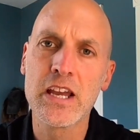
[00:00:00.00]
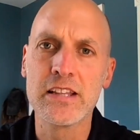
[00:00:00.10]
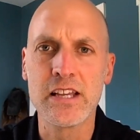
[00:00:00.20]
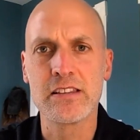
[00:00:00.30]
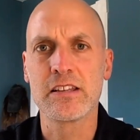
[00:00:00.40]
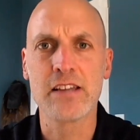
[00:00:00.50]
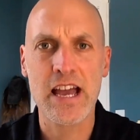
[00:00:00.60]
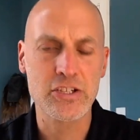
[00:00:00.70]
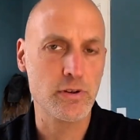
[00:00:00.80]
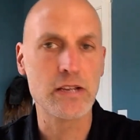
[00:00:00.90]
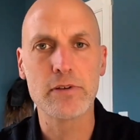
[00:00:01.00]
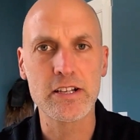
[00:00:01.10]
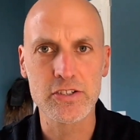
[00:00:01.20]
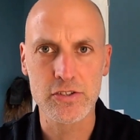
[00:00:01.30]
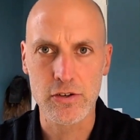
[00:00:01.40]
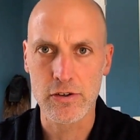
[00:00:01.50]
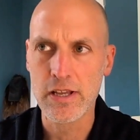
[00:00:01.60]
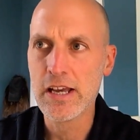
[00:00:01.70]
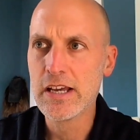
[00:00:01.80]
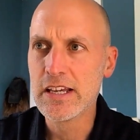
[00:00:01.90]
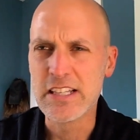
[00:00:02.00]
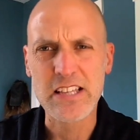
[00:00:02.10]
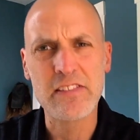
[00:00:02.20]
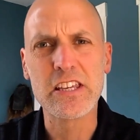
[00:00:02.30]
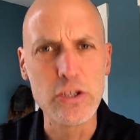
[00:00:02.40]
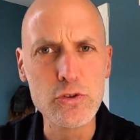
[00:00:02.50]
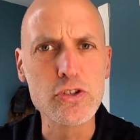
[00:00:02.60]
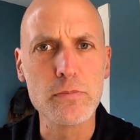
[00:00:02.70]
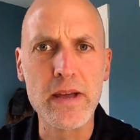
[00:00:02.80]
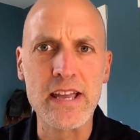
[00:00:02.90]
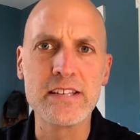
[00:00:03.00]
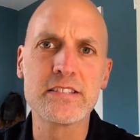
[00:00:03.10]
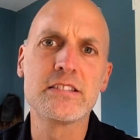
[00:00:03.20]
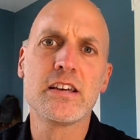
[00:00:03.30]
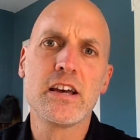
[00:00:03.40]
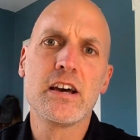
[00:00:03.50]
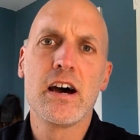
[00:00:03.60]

And then the Azure AD registered is, I think, user-based,